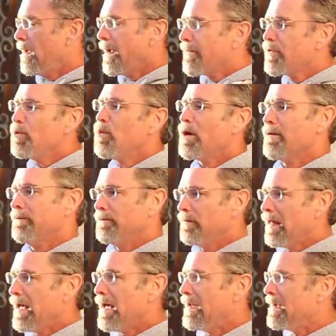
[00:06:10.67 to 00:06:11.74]
Everywhere
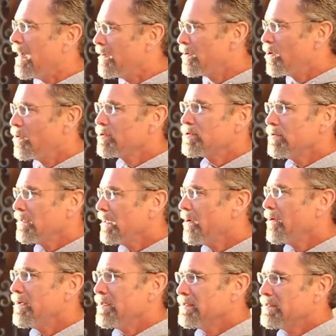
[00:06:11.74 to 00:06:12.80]
flat on coastal
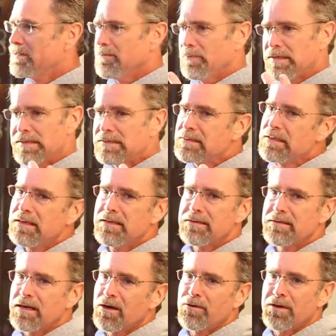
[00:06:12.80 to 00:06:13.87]
areas in BC
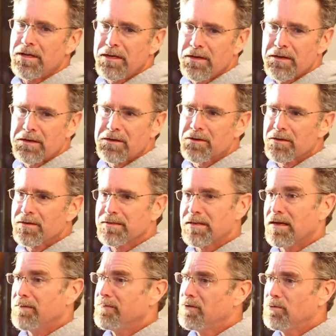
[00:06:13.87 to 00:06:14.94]
and down here is
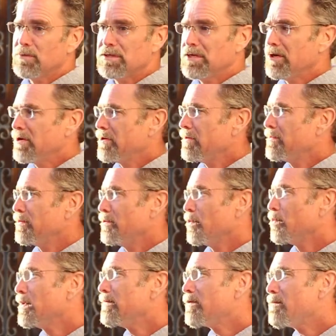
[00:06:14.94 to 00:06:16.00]
on-fill material. They're
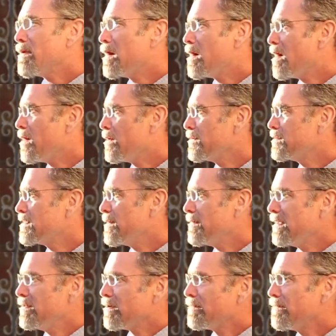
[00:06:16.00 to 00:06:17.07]
the river mouths.
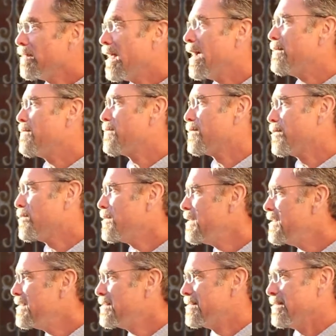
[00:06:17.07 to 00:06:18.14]
They're flat for a
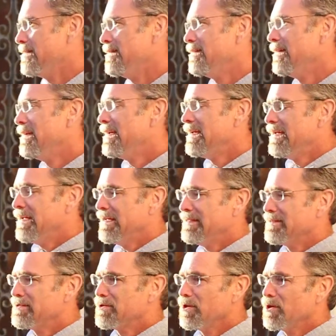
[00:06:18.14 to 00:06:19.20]
reason.
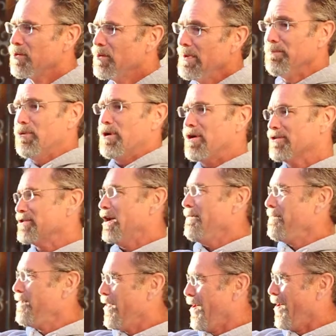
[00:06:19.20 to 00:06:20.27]
And so we put our
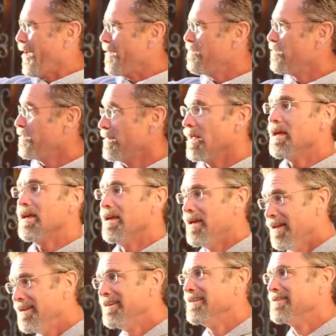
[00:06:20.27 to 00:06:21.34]
stuff there. The
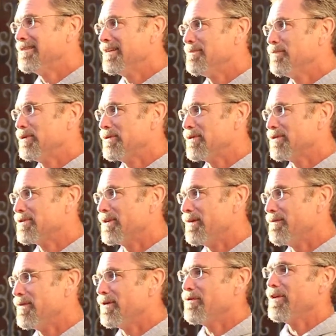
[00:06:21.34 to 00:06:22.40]
Indians didn't put their
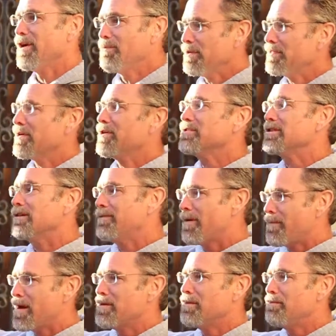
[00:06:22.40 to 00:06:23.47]
stuff there. They put their stuff
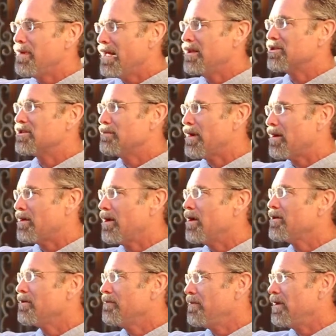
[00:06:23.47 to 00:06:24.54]
up on a bench about
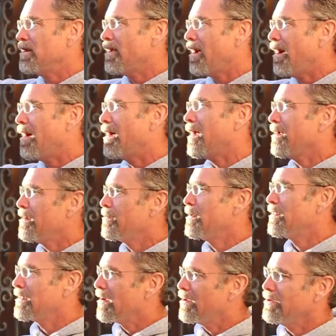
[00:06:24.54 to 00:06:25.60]
100 feet high.
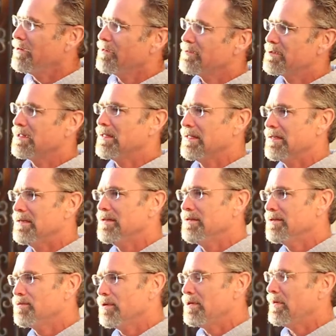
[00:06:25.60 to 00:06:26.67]
We thought, silly
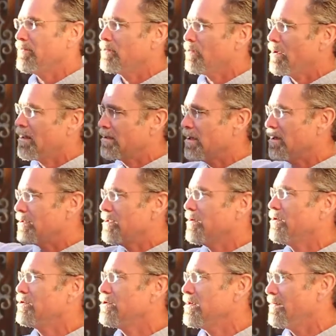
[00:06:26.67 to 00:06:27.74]
Indians, what do you have to walk down to the
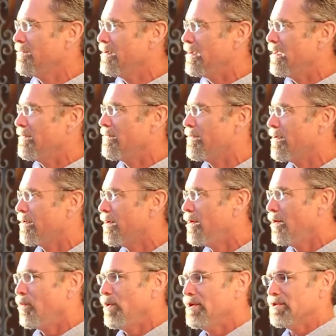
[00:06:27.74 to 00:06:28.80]
ocean every day for?
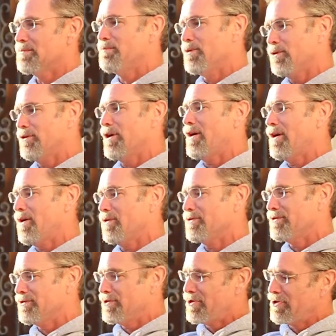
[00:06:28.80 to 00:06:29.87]
We just build our
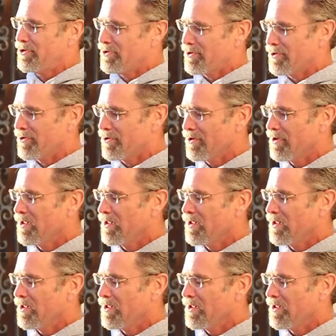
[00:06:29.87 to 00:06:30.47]
houses here.